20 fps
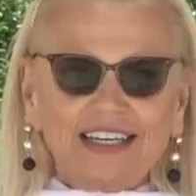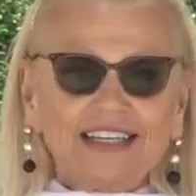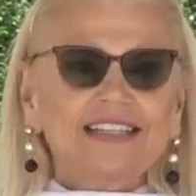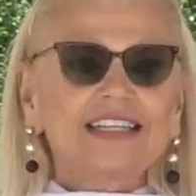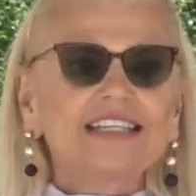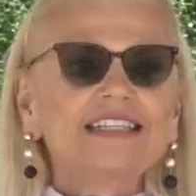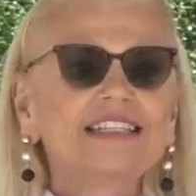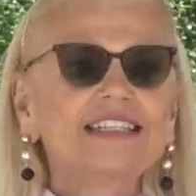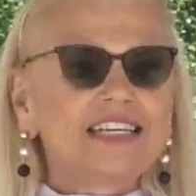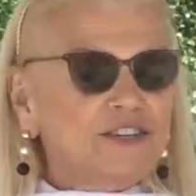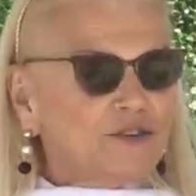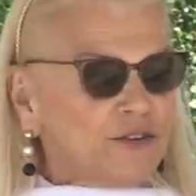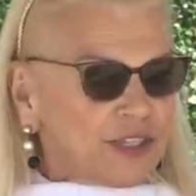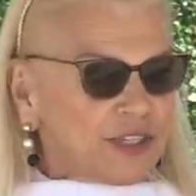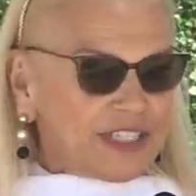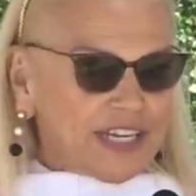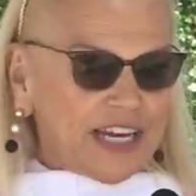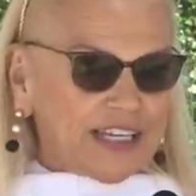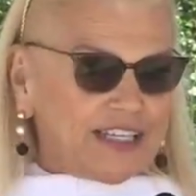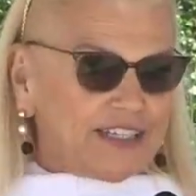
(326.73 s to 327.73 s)
The senior
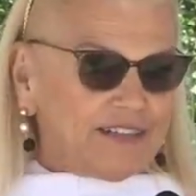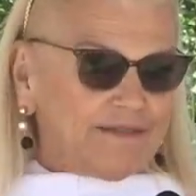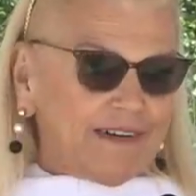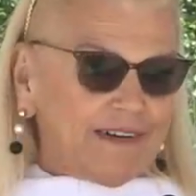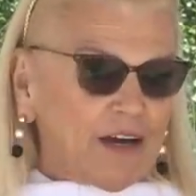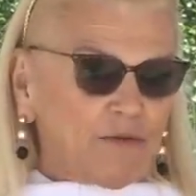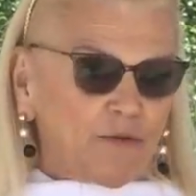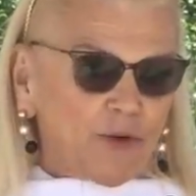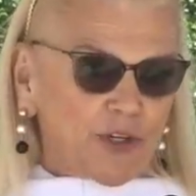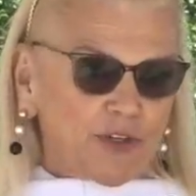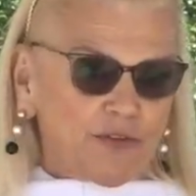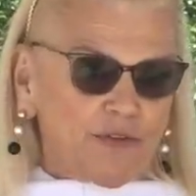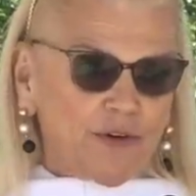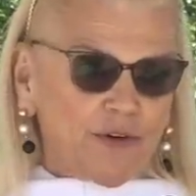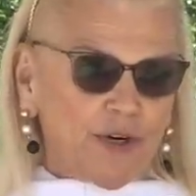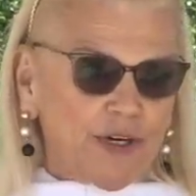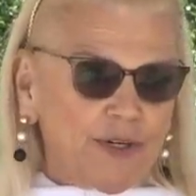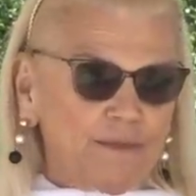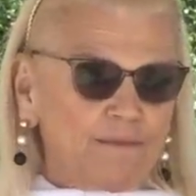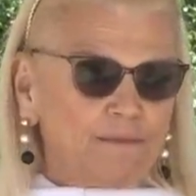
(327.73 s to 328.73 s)
executive I worked
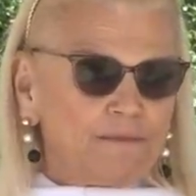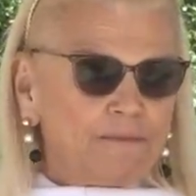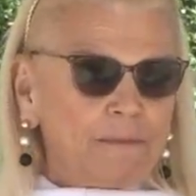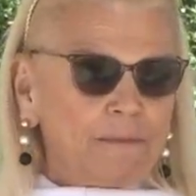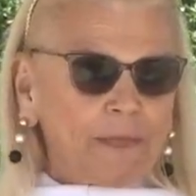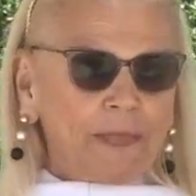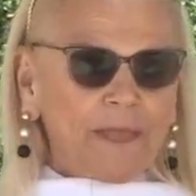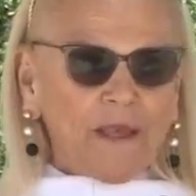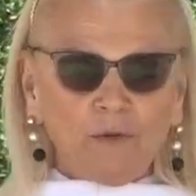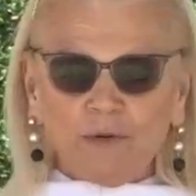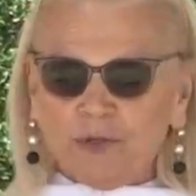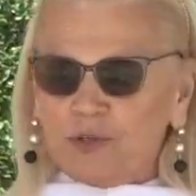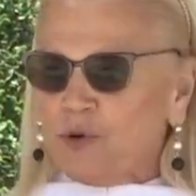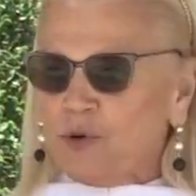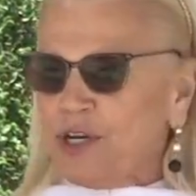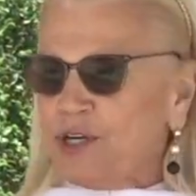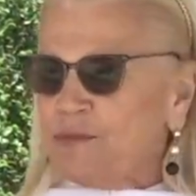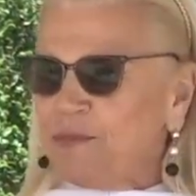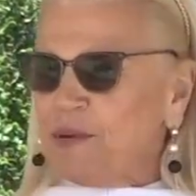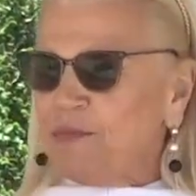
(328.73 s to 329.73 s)
for was
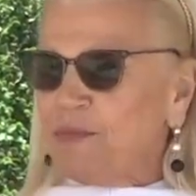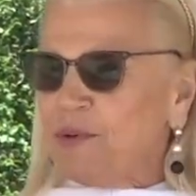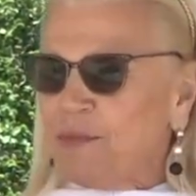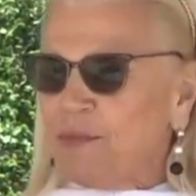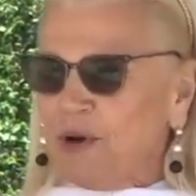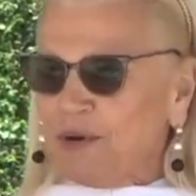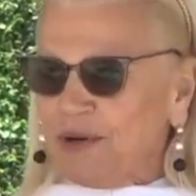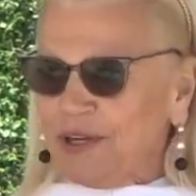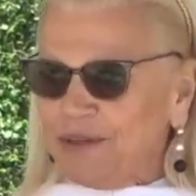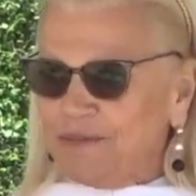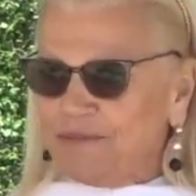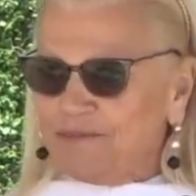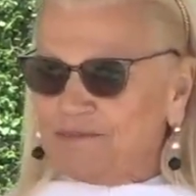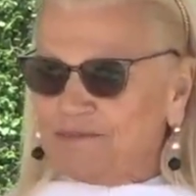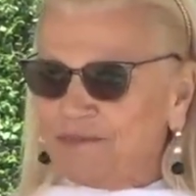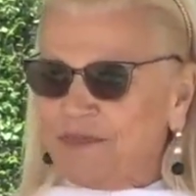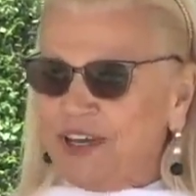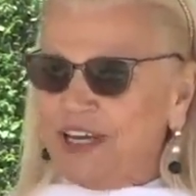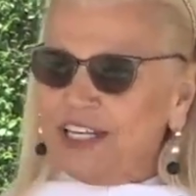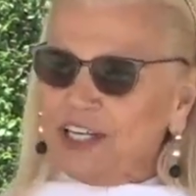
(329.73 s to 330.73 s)
going to be promoted.
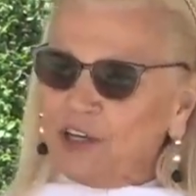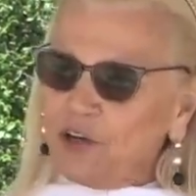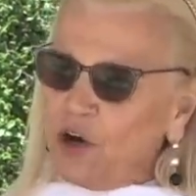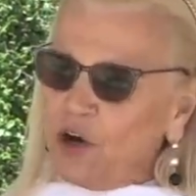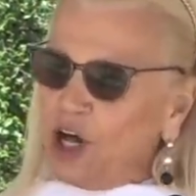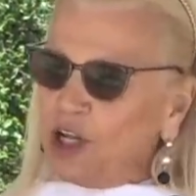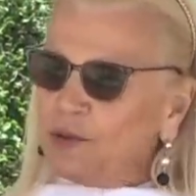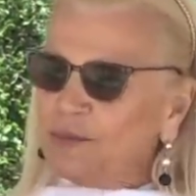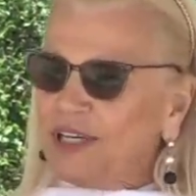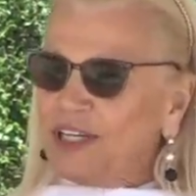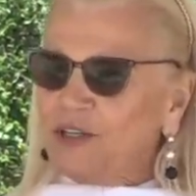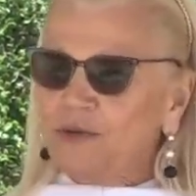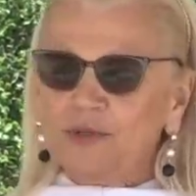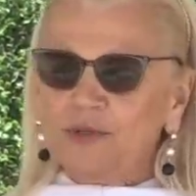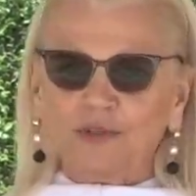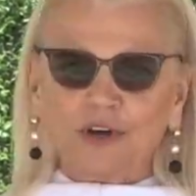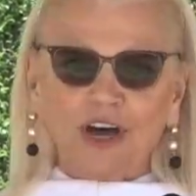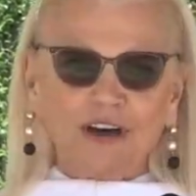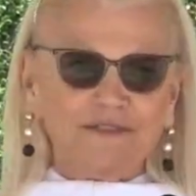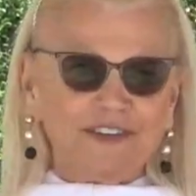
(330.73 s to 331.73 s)
And he called me into
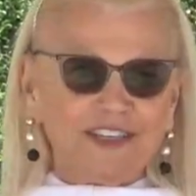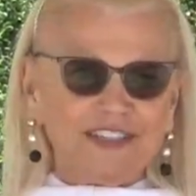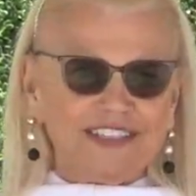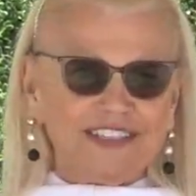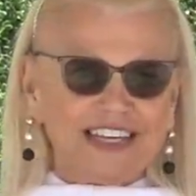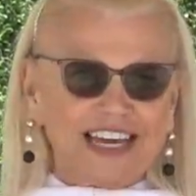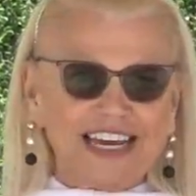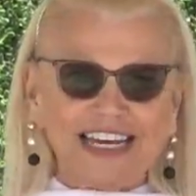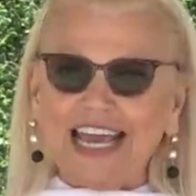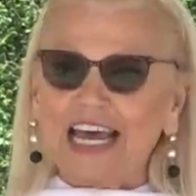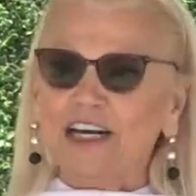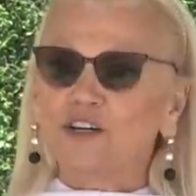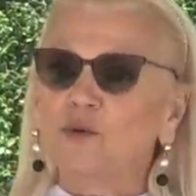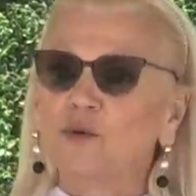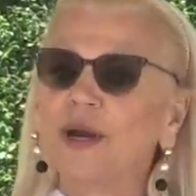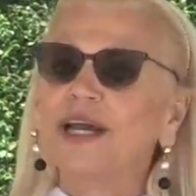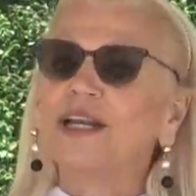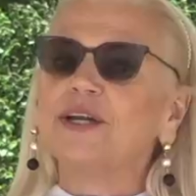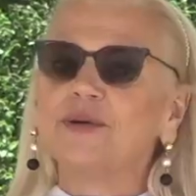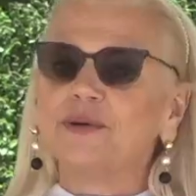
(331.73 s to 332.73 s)
his office, and he had
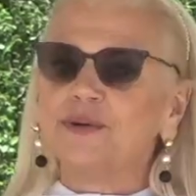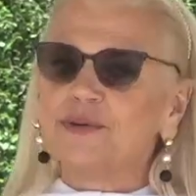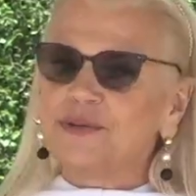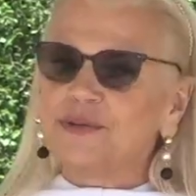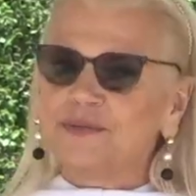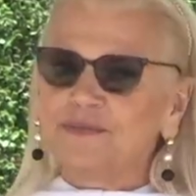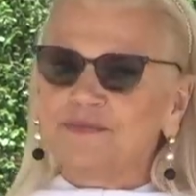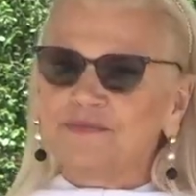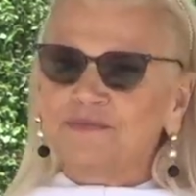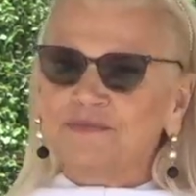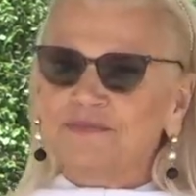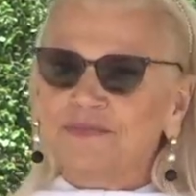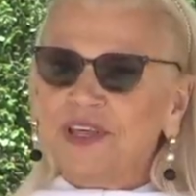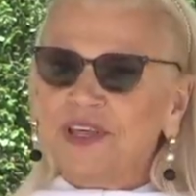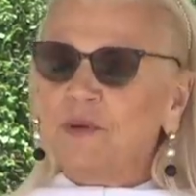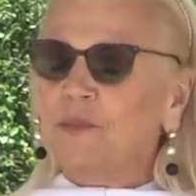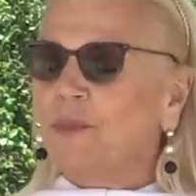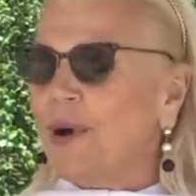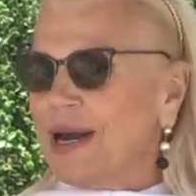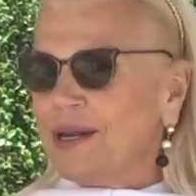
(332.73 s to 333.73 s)
great news.
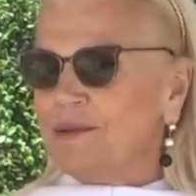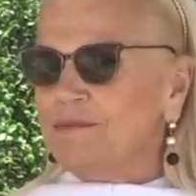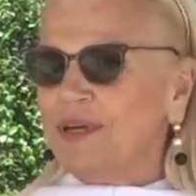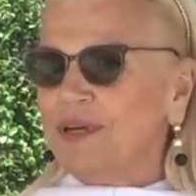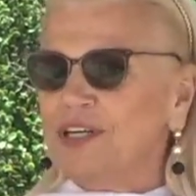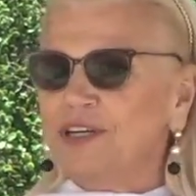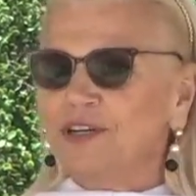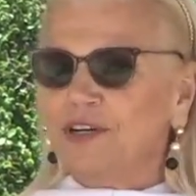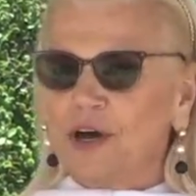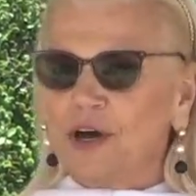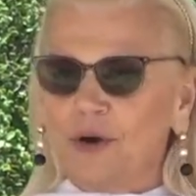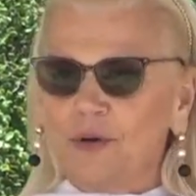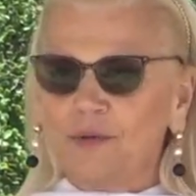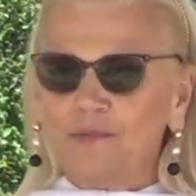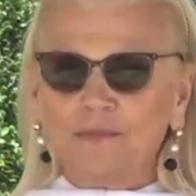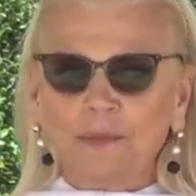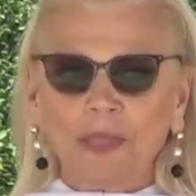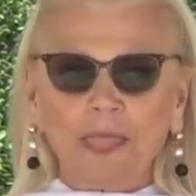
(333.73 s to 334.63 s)
He wanted me to know